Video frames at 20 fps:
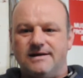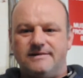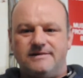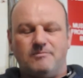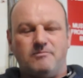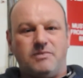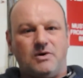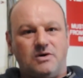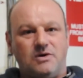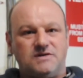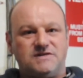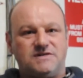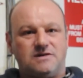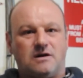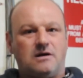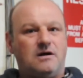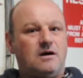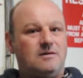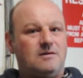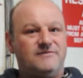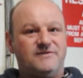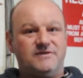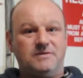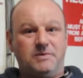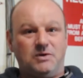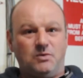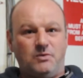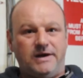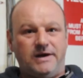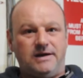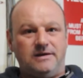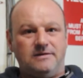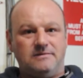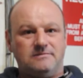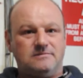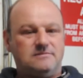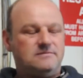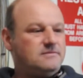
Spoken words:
The birds are comfortable with it.